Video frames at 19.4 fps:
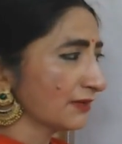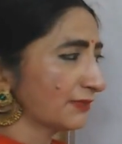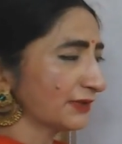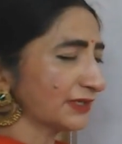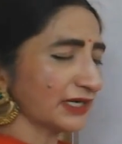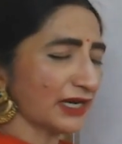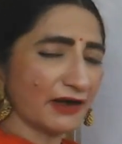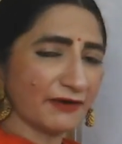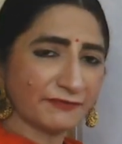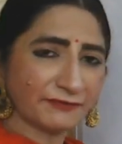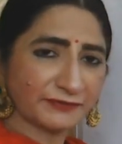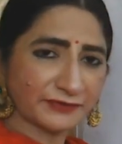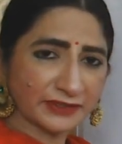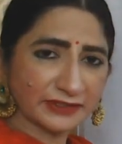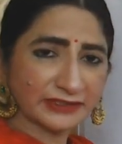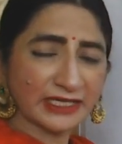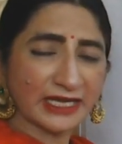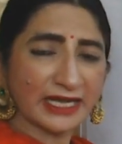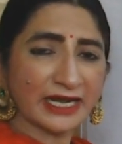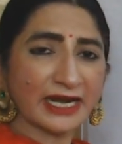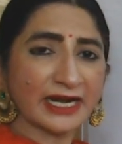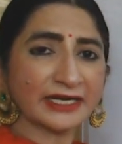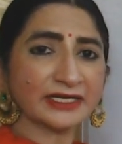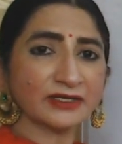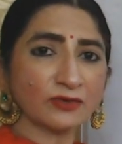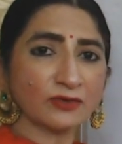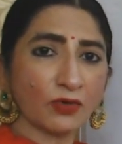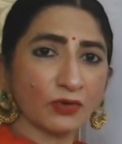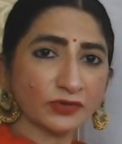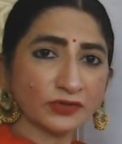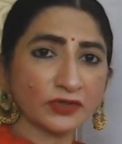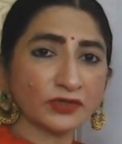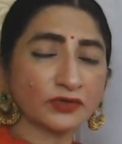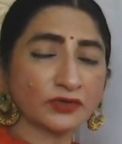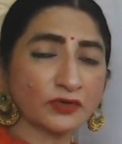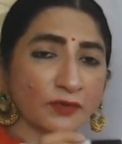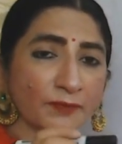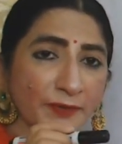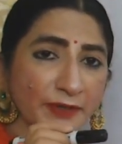But after that, in order
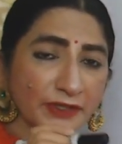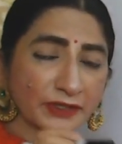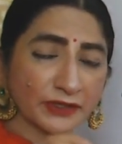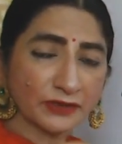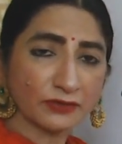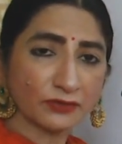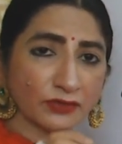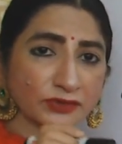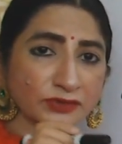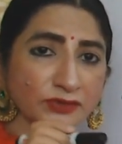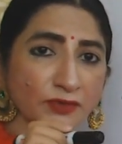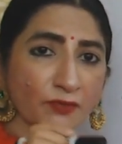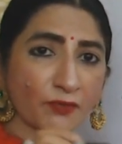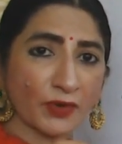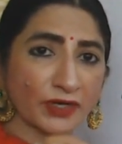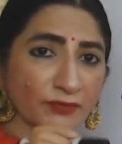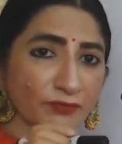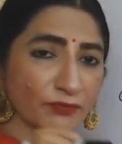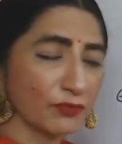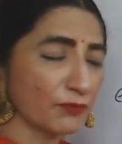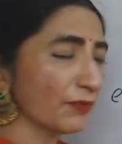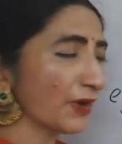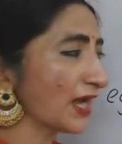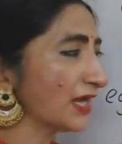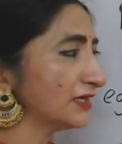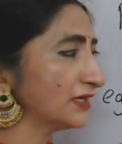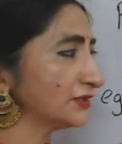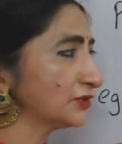to produce one mobile,